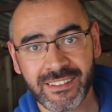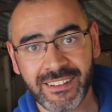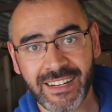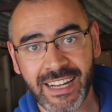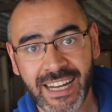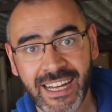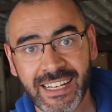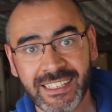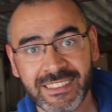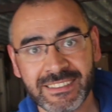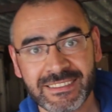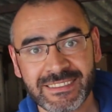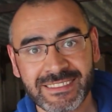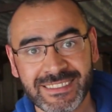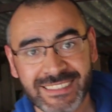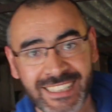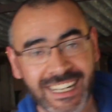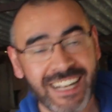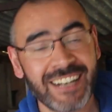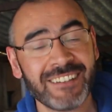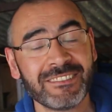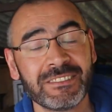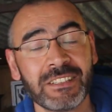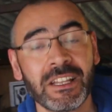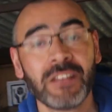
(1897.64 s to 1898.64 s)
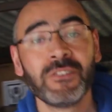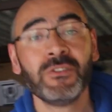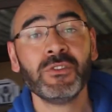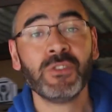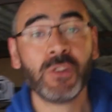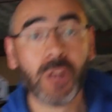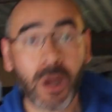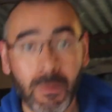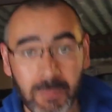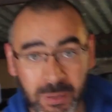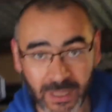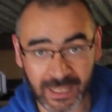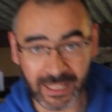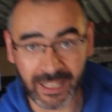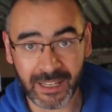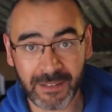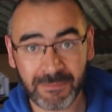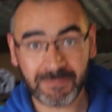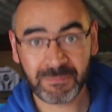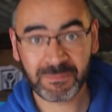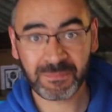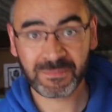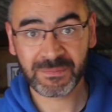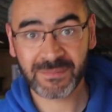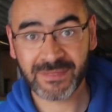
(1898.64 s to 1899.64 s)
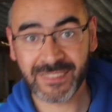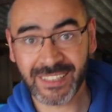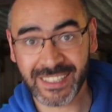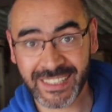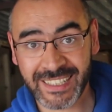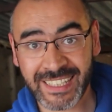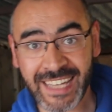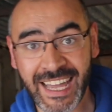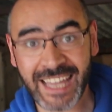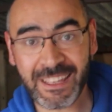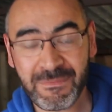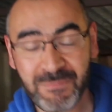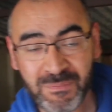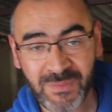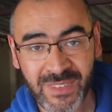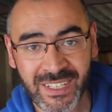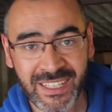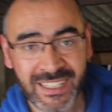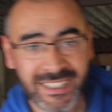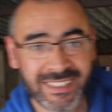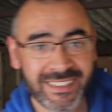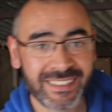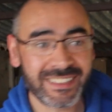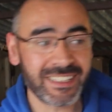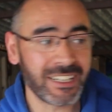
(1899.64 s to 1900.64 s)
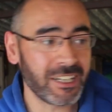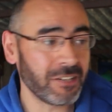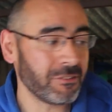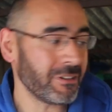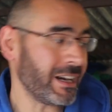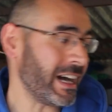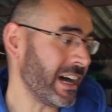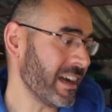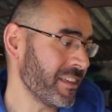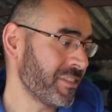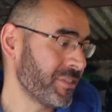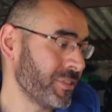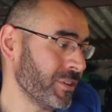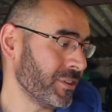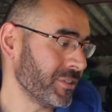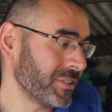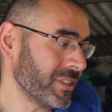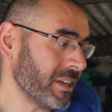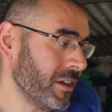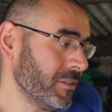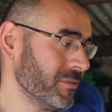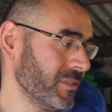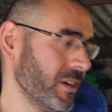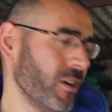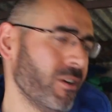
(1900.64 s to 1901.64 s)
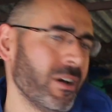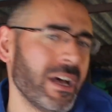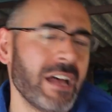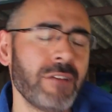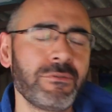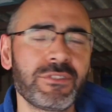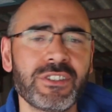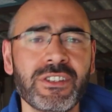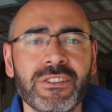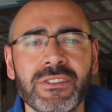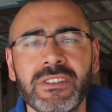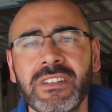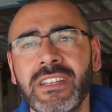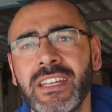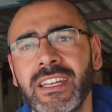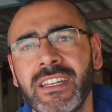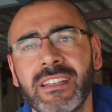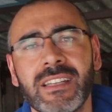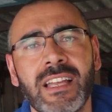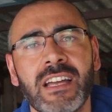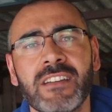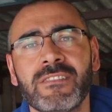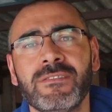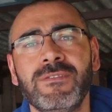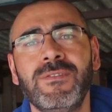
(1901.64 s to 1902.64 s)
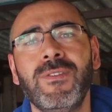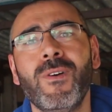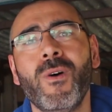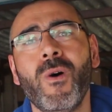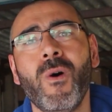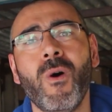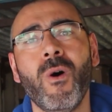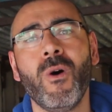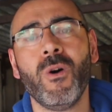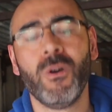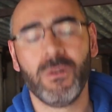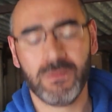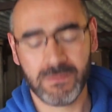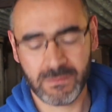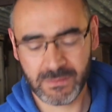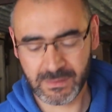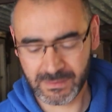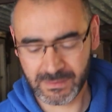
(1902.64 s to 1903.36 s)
right, no, double it, yeah. Okay? So I thought, I'll just need like 4